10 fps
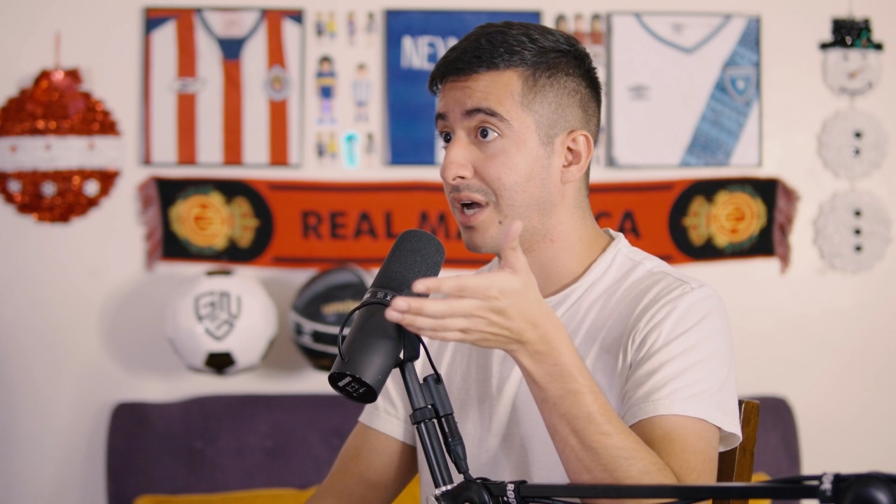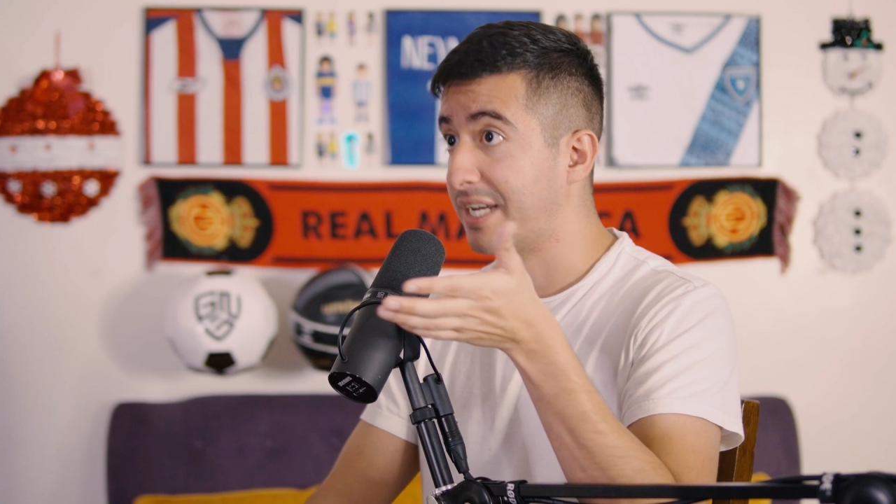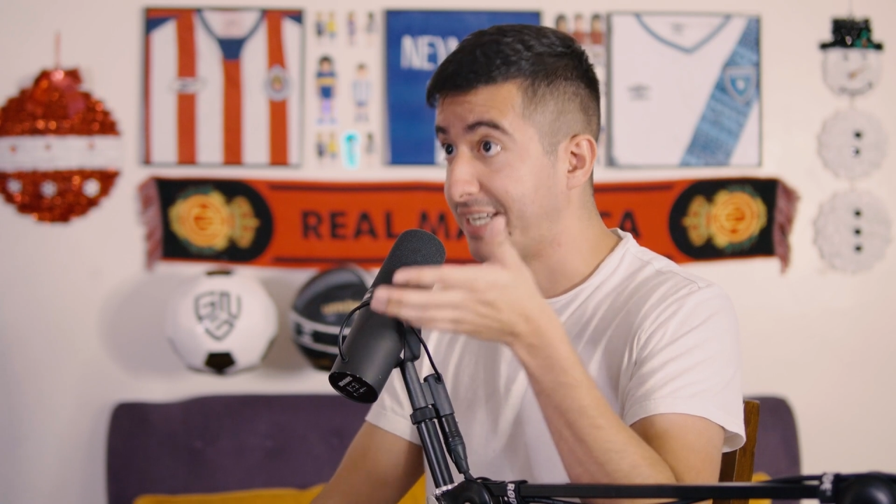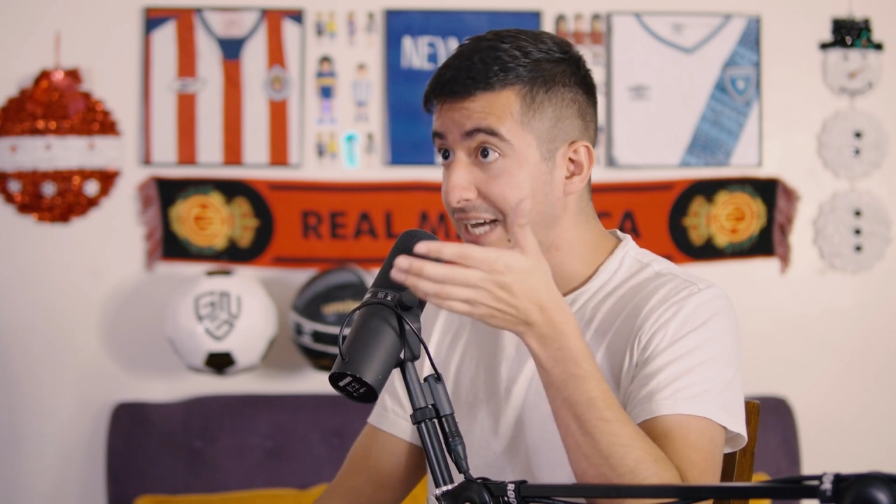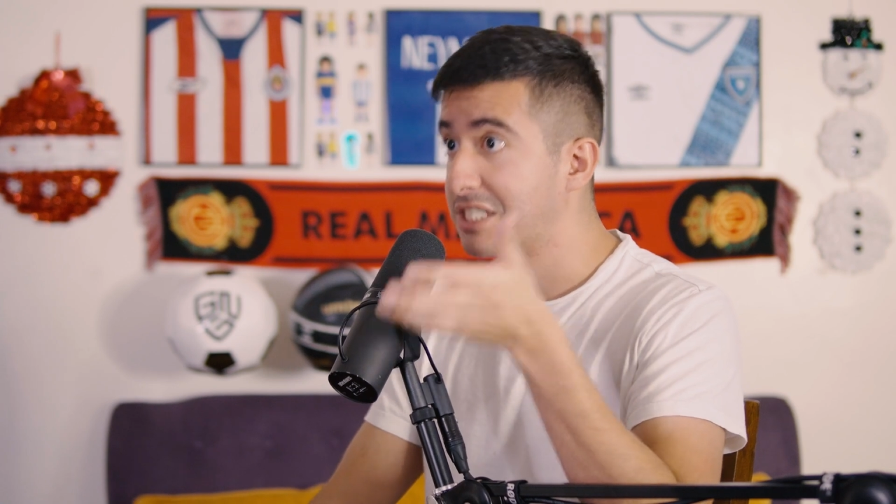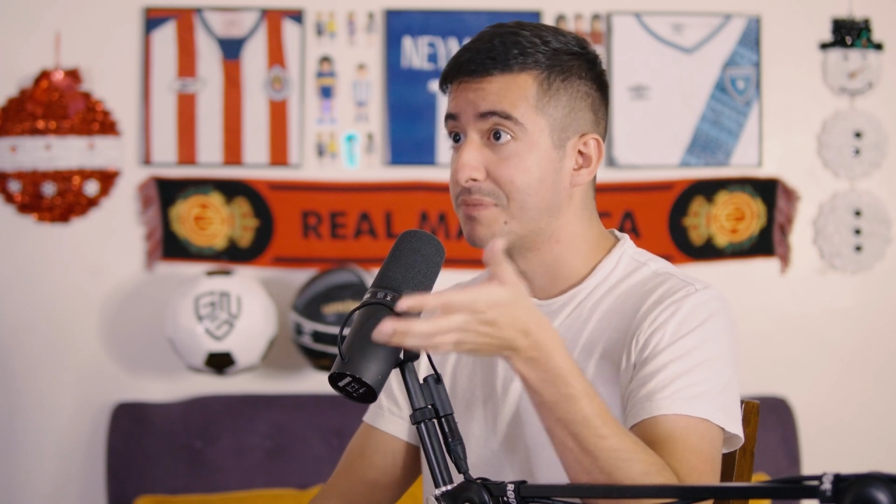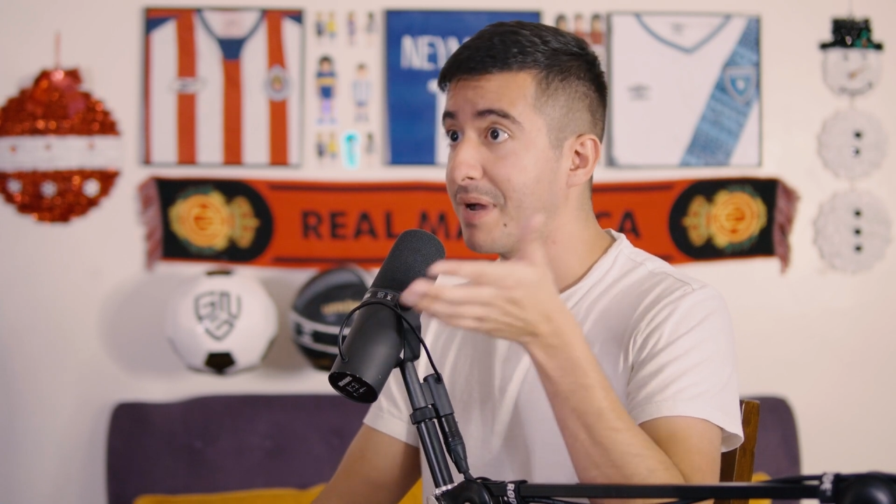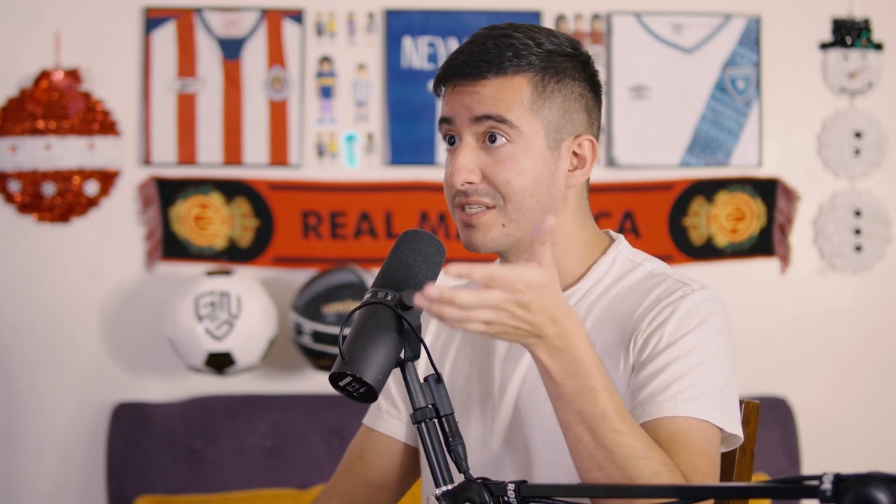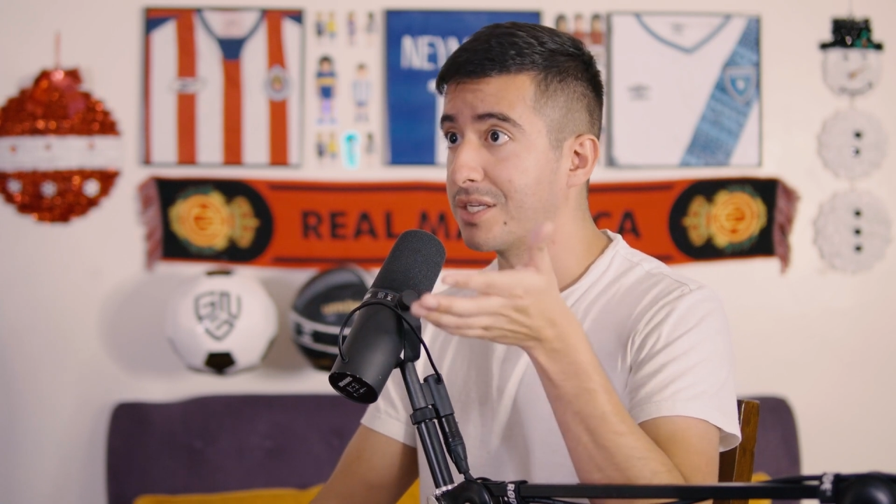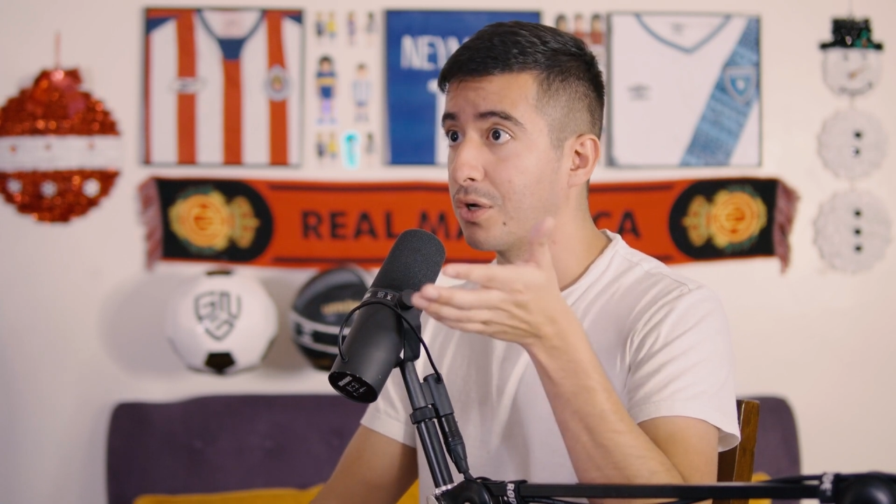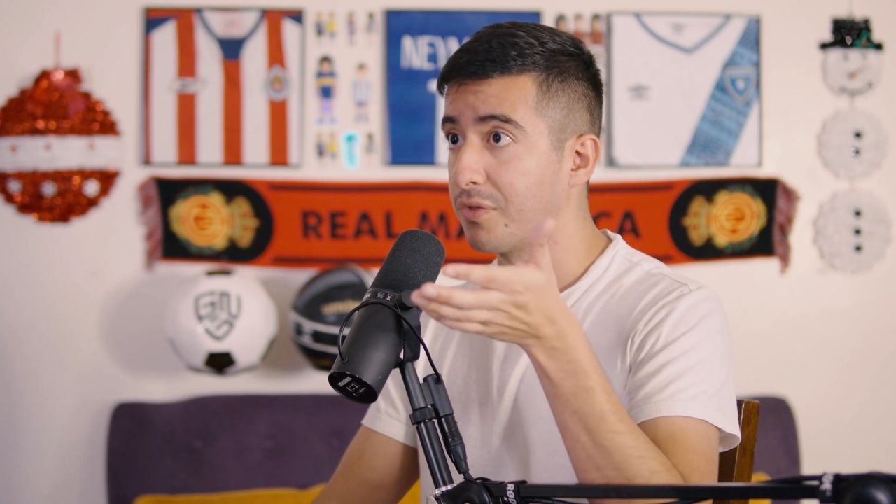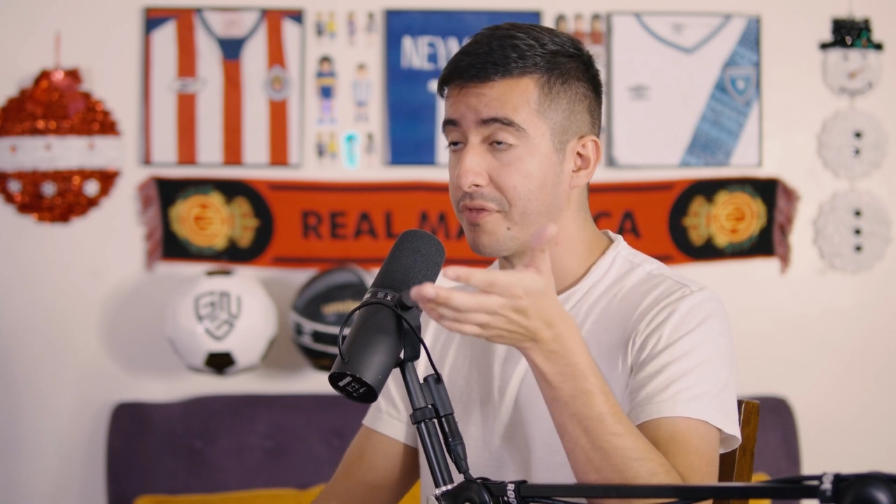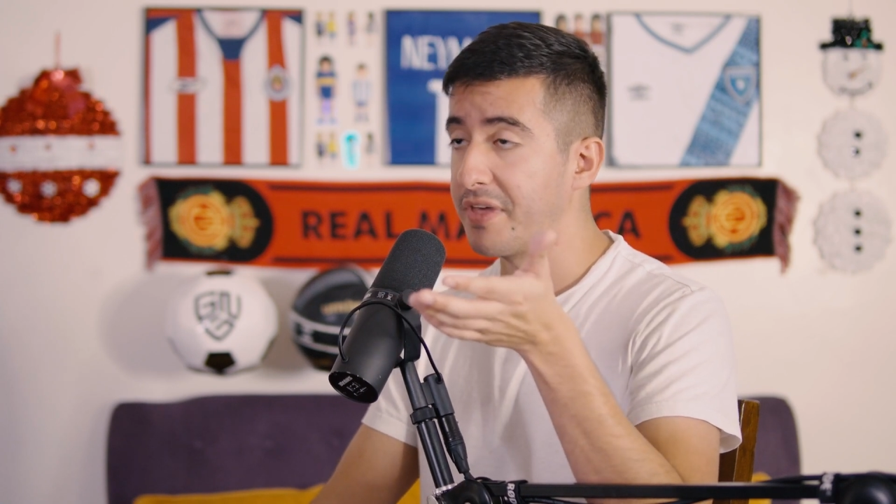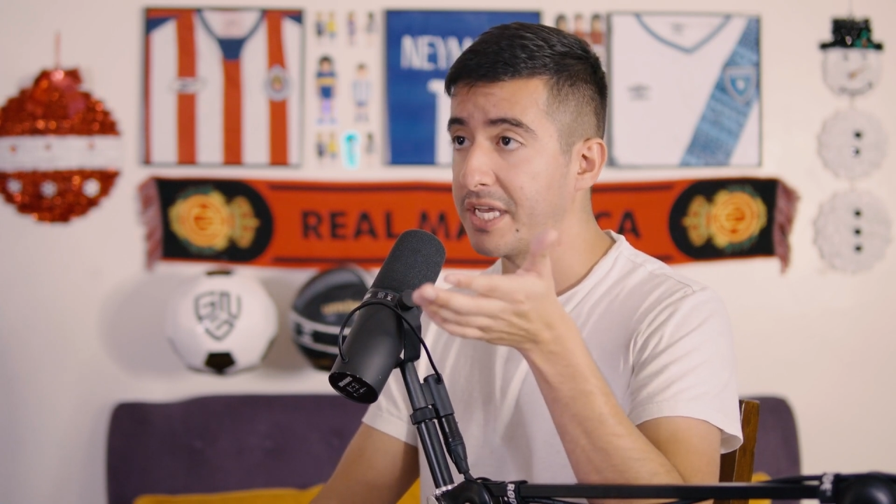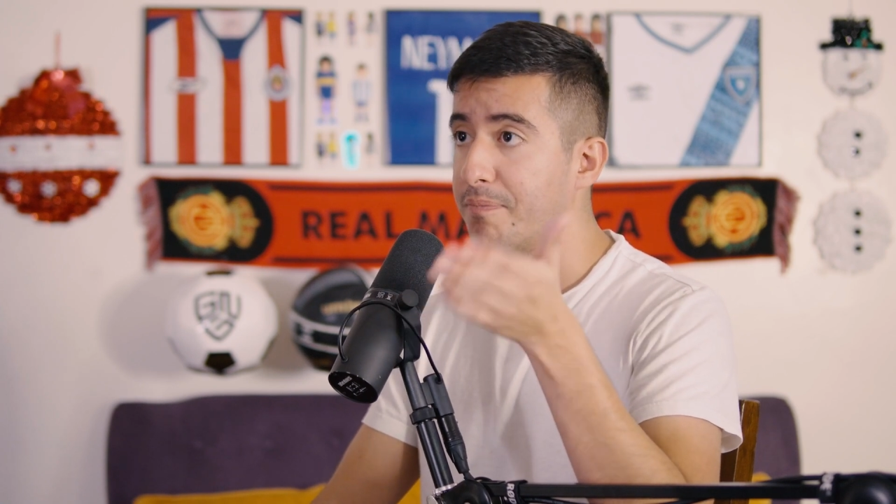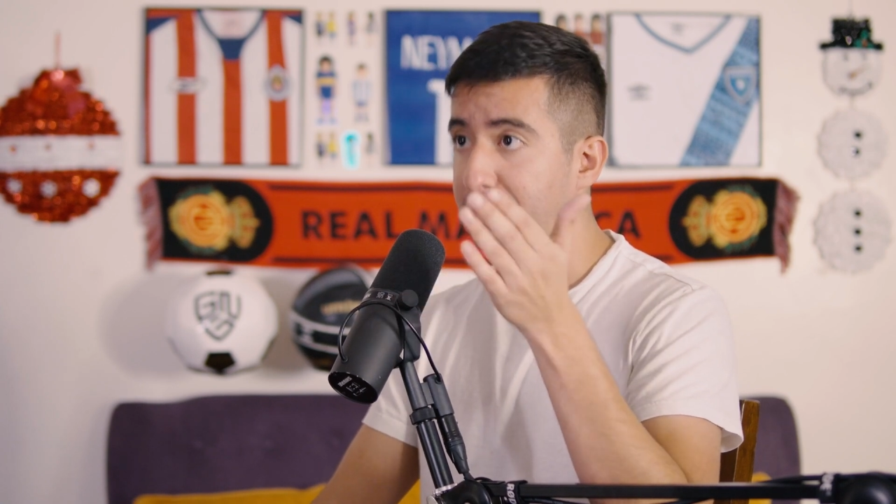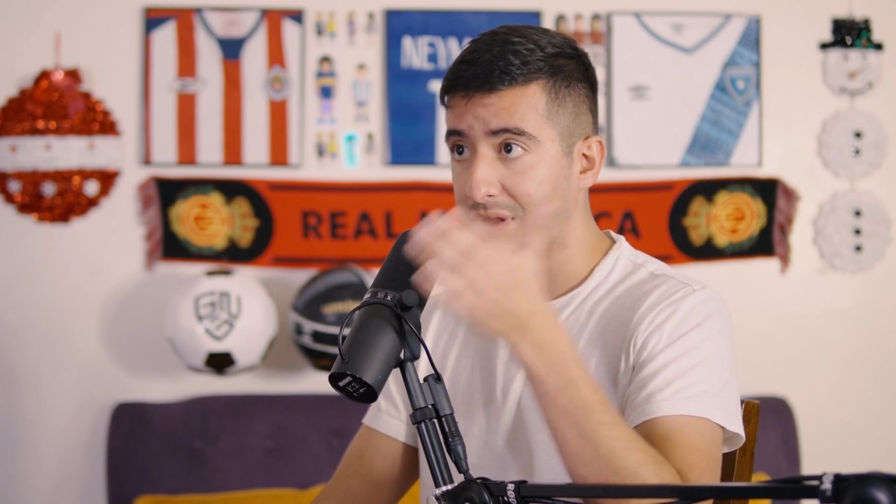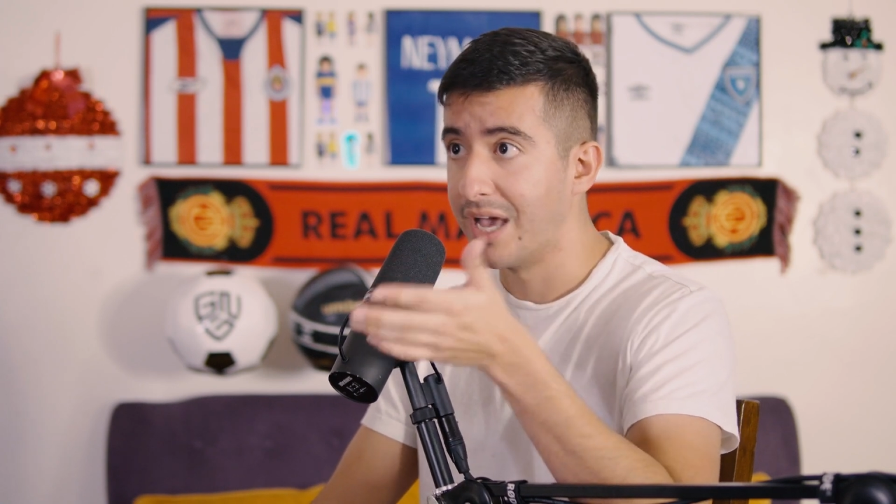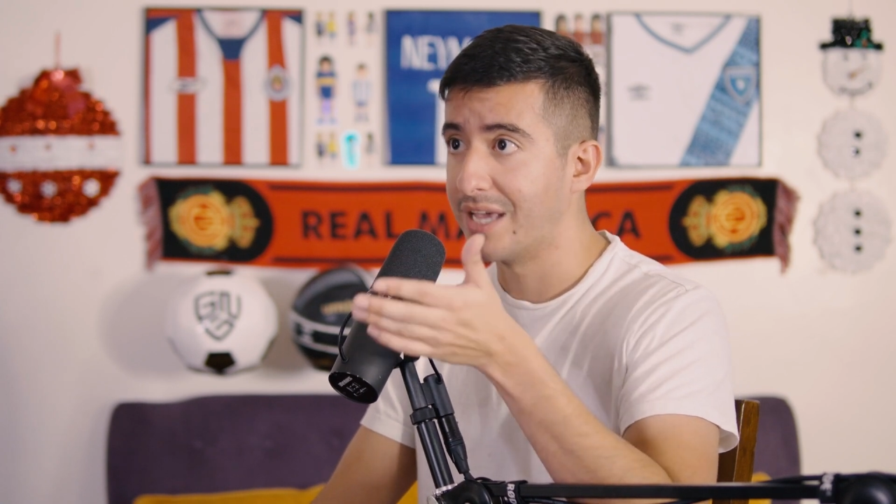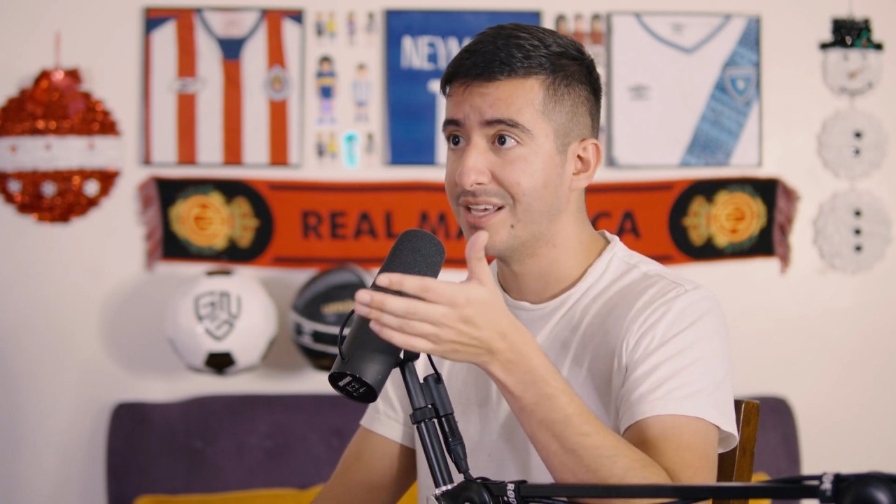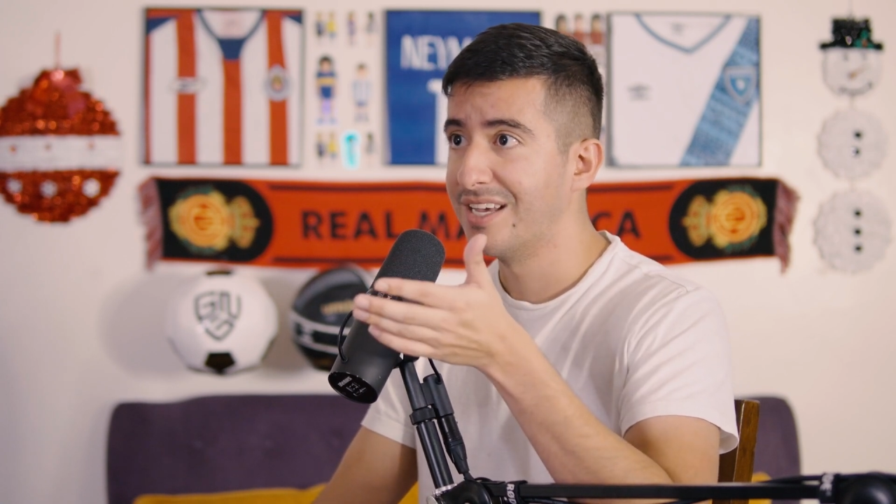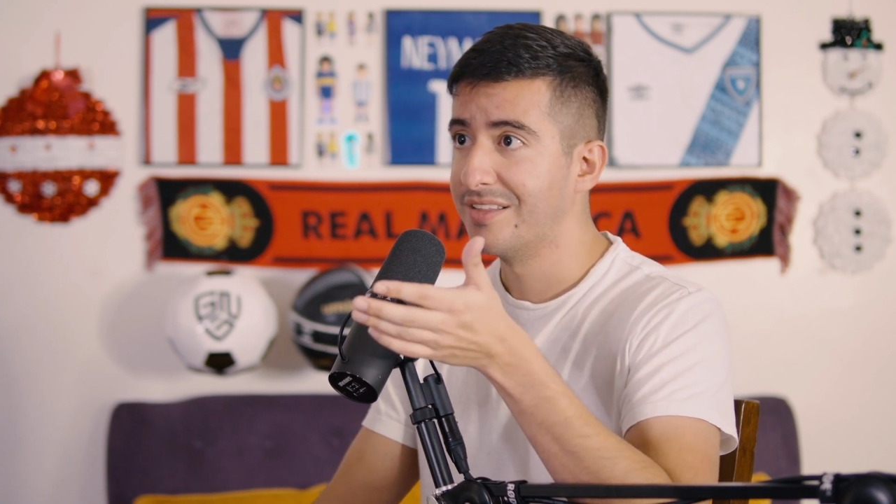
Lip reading: against Mexico that they can play.